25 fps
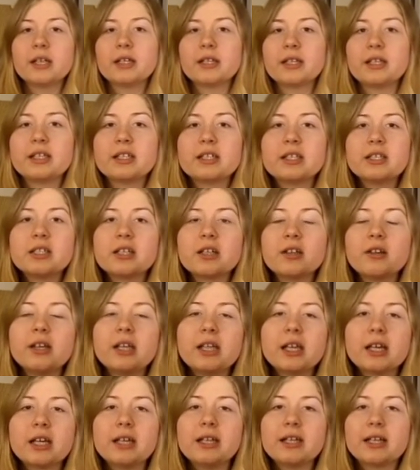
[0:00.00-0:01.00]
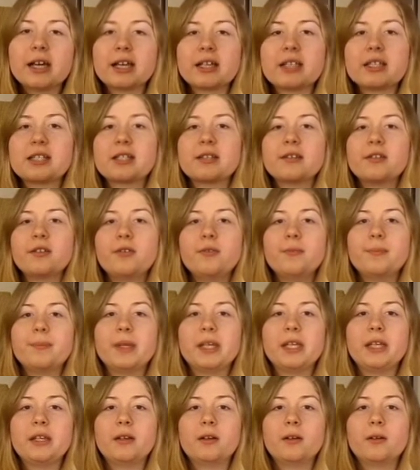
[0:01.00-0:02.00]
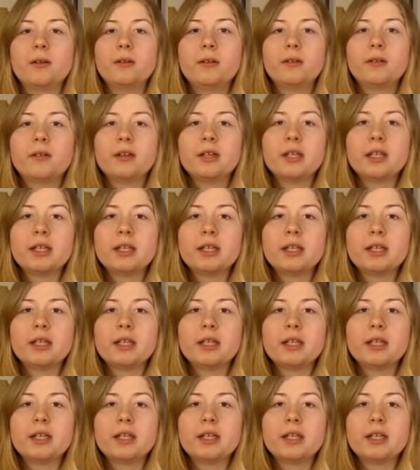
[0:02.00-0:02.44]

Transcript: thinks it's gonna get a nice little meal,